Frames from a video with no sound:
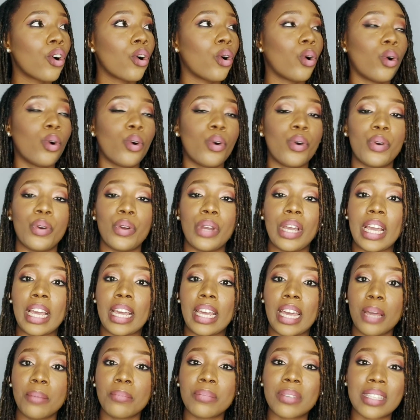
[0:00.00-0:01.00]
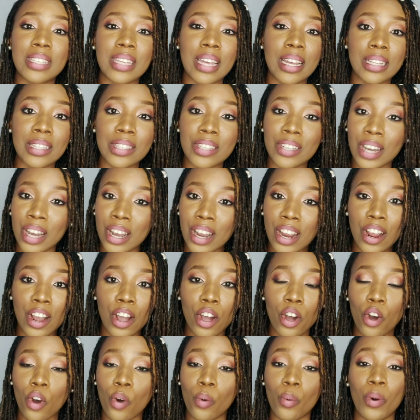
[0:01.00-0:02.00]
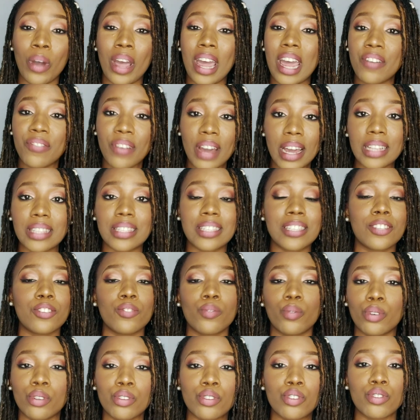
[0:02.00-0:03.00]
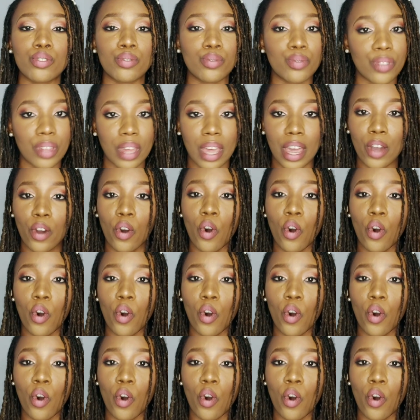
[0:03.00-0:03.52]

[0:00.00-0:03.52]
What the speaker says: or a game center or whatever it is you want to do there,